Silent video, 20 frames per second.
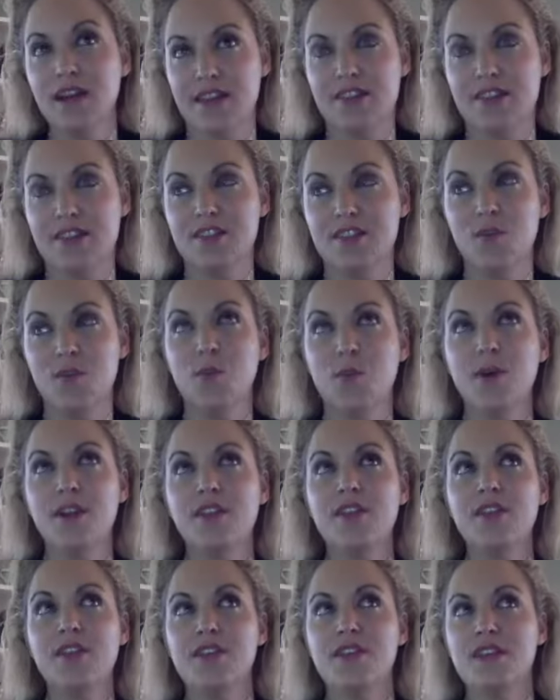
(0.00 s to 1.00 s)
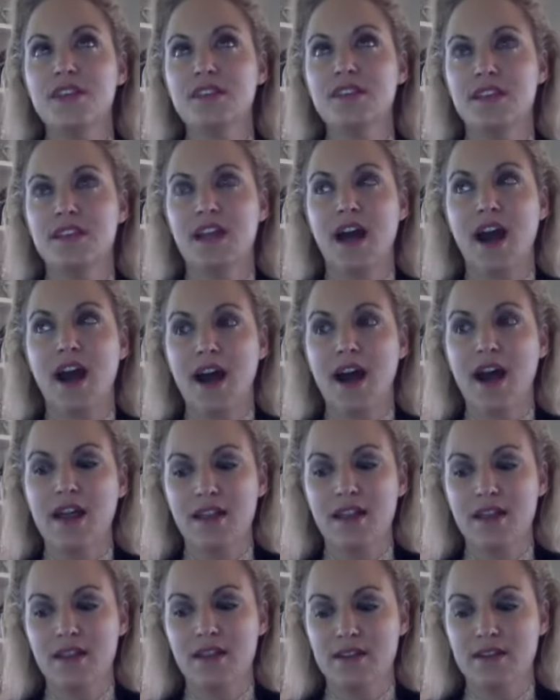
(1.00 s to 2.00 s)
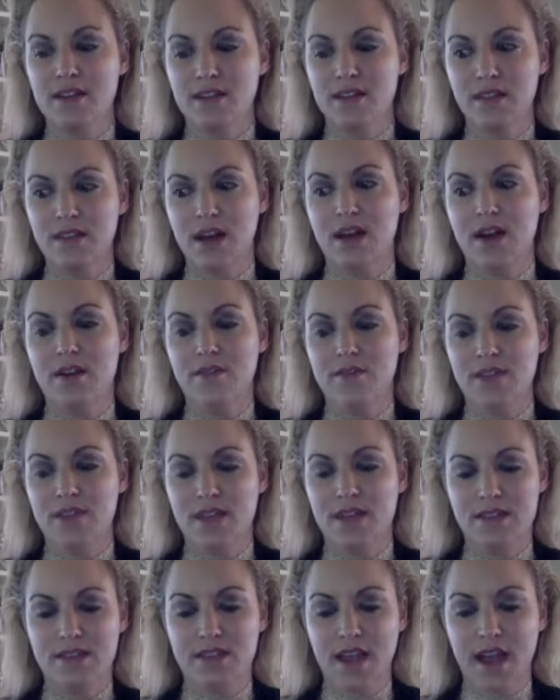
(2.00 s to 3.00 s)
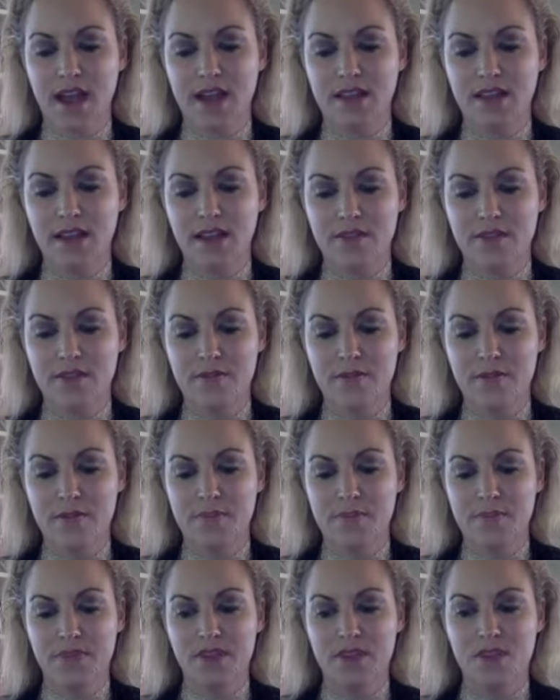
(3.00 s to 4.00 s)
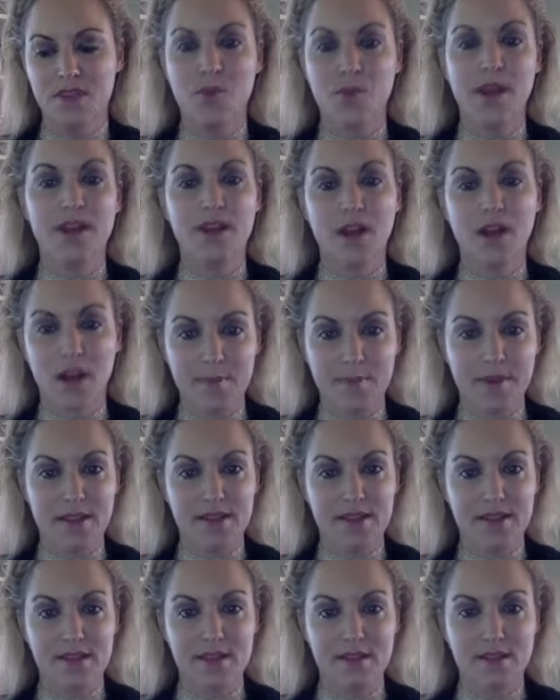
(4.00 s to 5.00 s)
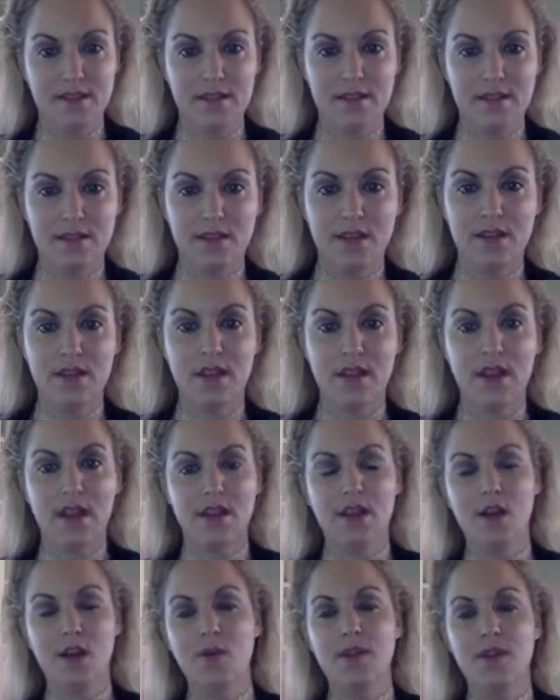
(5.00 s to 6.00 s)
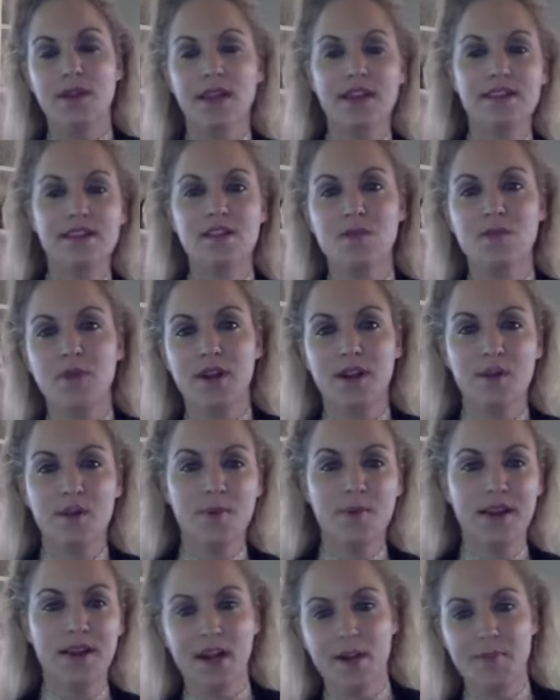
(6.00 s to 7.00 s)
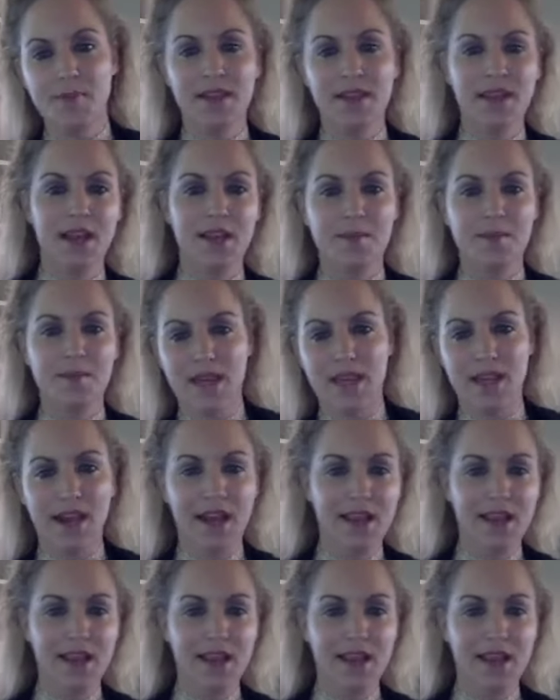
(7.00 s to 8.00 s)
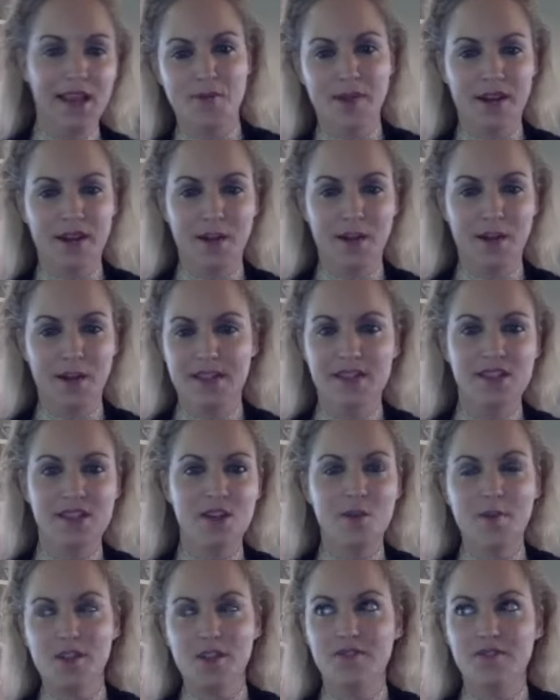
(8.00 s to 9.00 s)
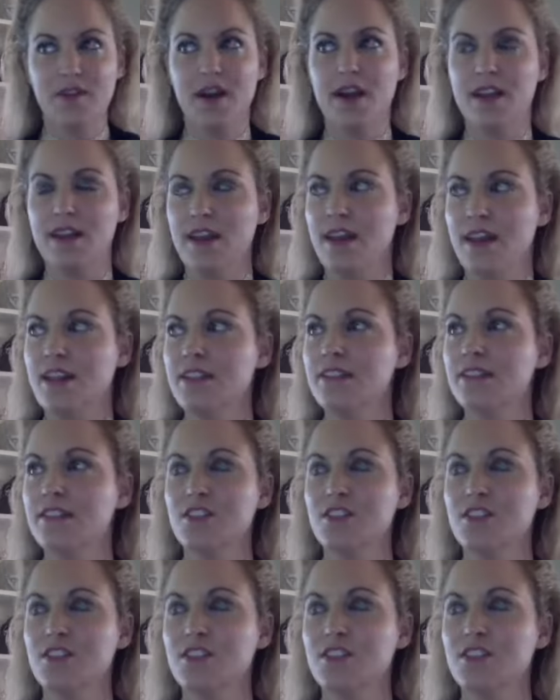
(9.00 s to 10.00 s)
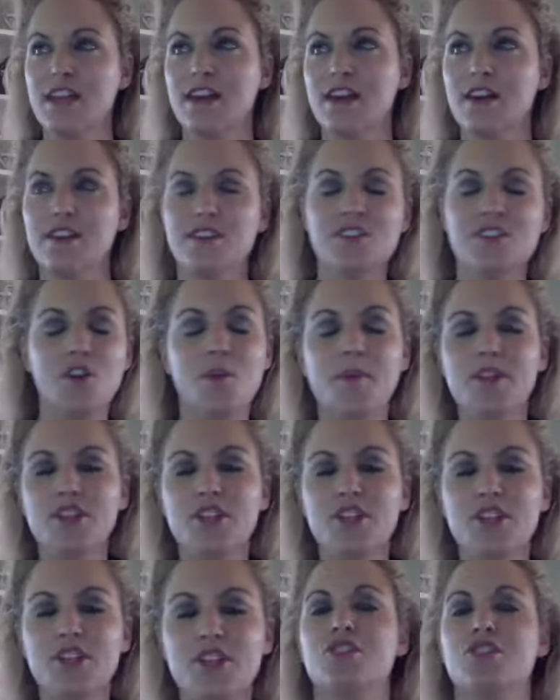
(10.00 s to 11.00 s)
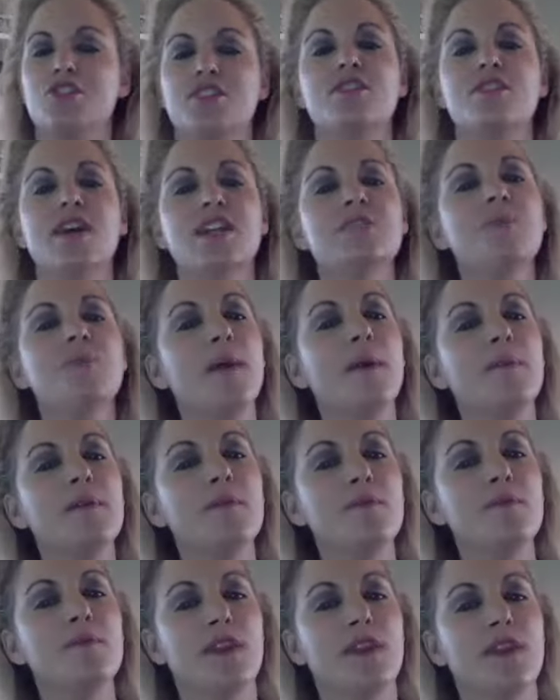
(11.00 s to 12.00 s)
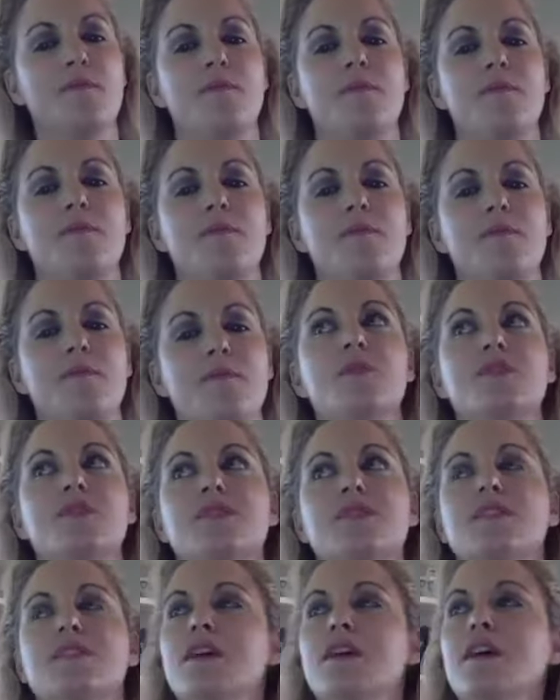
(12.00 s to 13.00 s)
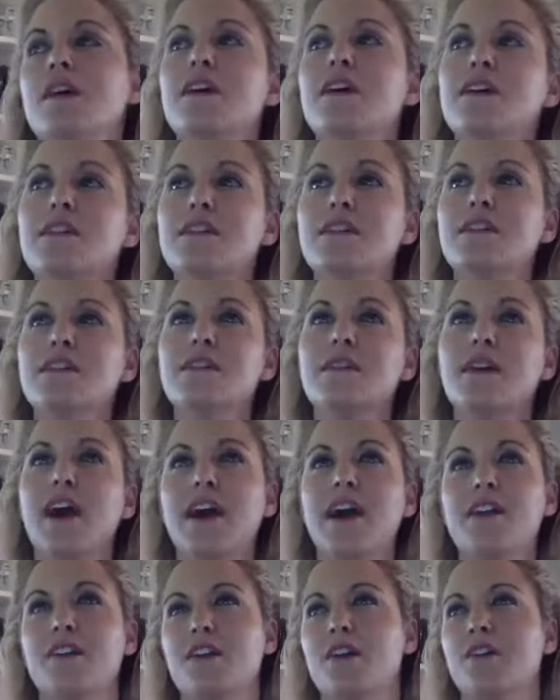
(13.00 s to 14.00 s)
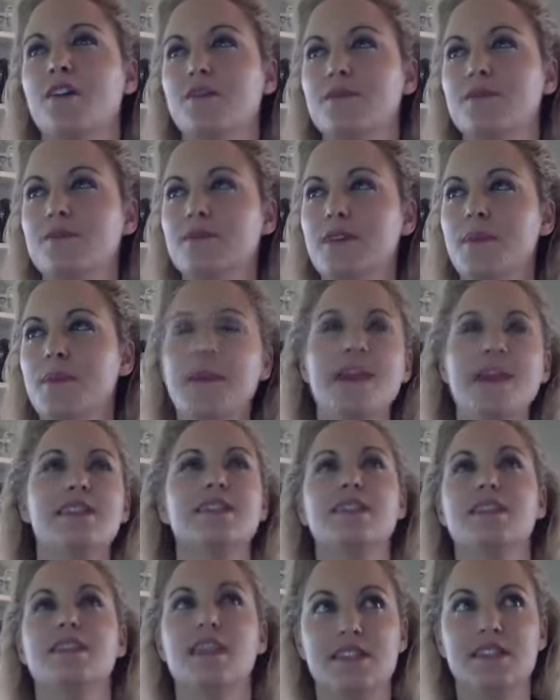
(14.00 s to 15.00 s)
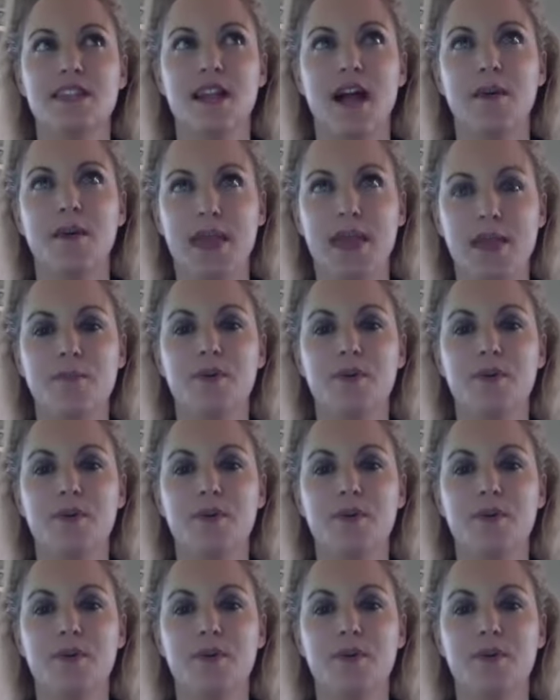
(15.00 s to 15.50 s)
So one of the things that I love is I love the red carpets. No one likes to work a red carpet like me. I love the red carpet. It's so much fun. And it's just like so much energy. So that's probably one of the most, I don't know, amazing things that I'm able